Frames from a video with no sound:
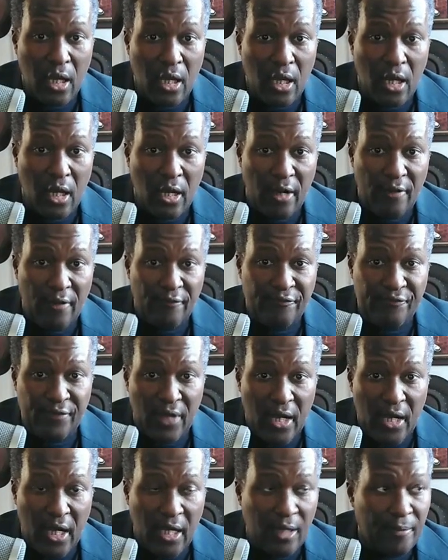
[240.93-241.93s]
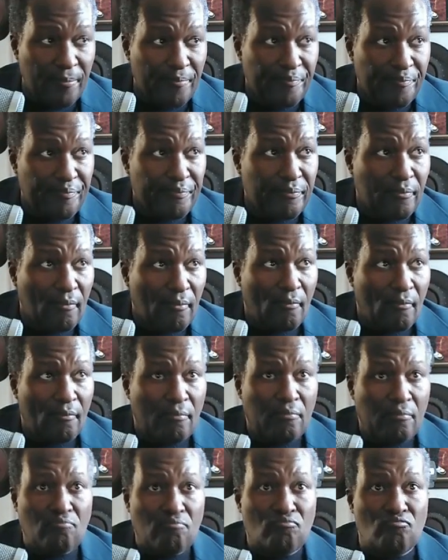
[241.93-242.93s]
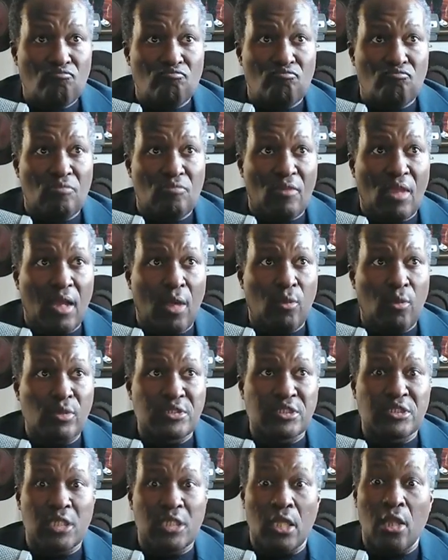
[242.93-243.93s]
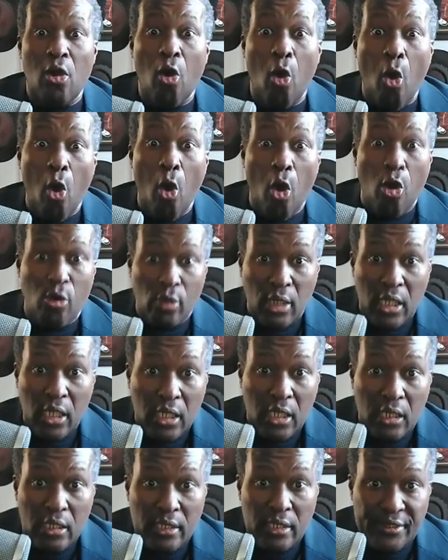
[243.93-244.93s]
of um, I wouldn't say horror